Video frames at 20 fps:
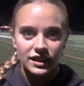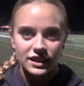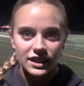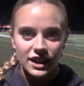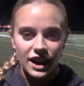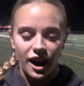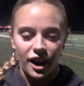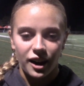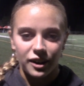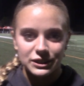
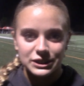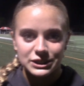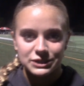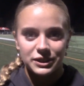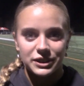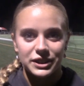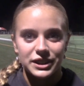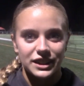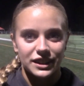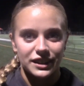Yeah, it was
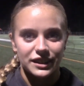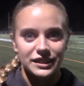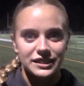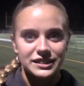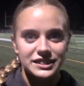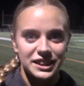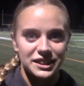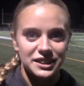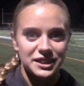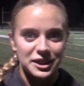really good
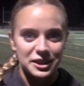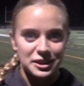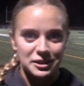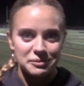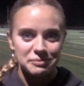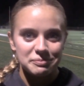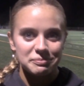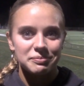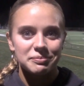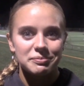
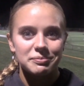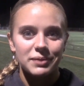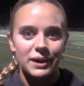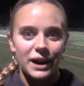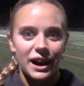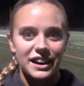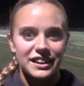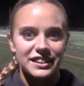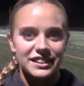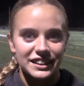taking
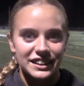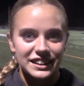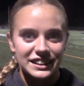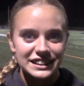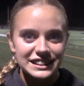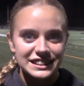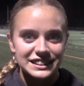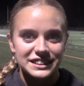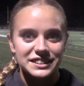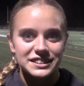
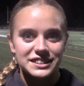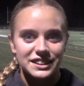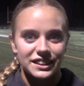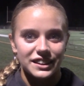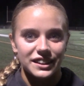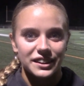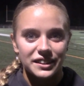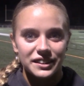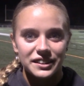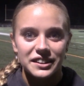practice
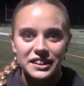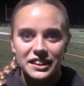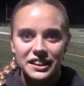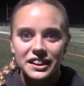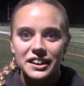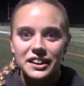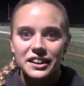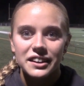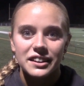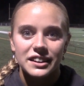into
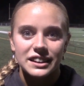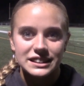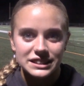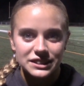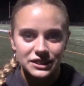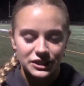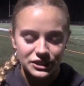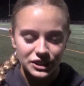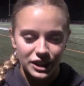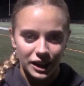this
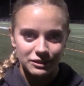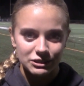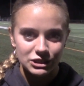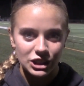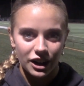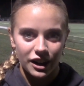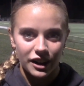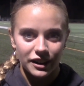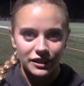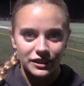little time
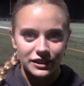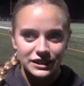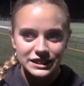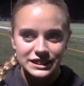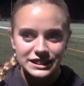trial.